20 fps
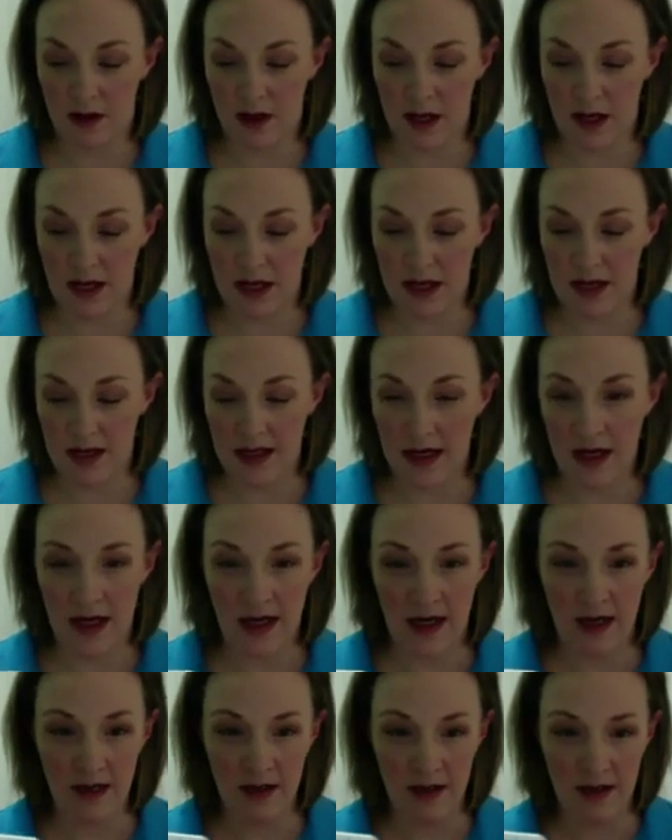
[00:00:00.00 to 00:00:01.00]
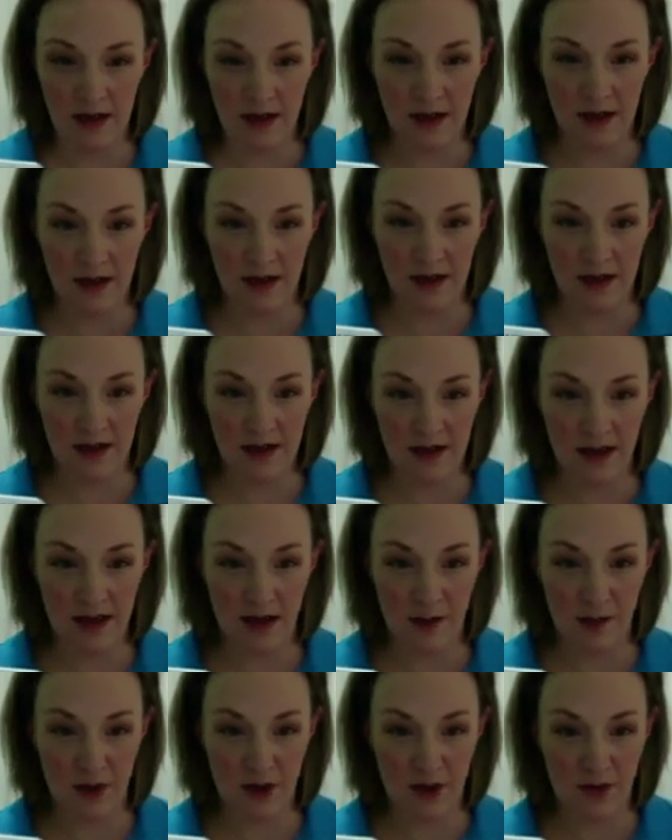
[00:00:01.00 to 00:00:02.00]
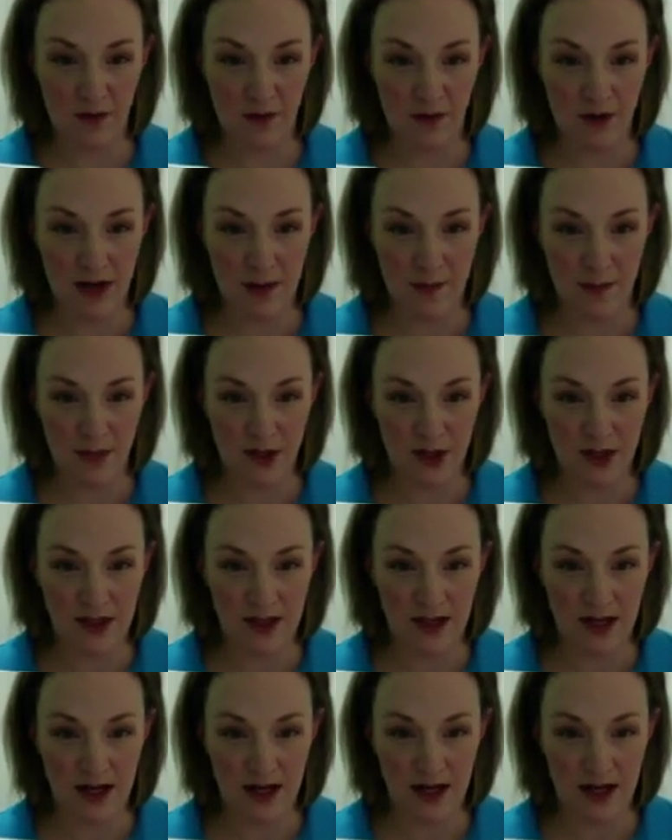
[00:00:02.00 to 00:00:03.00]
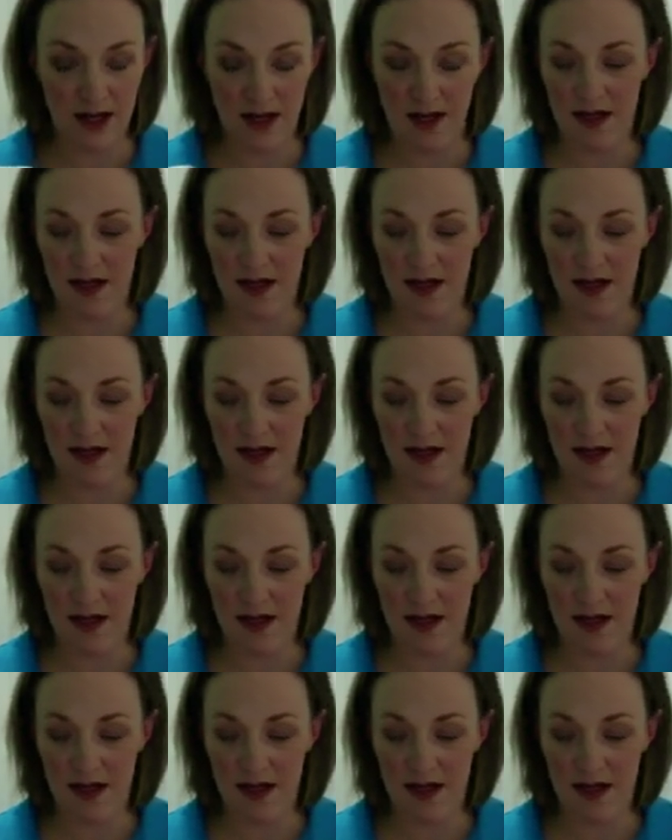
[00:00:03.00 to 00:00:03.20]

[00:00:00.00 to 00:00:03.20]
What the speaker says: And then see that beautiful app just there?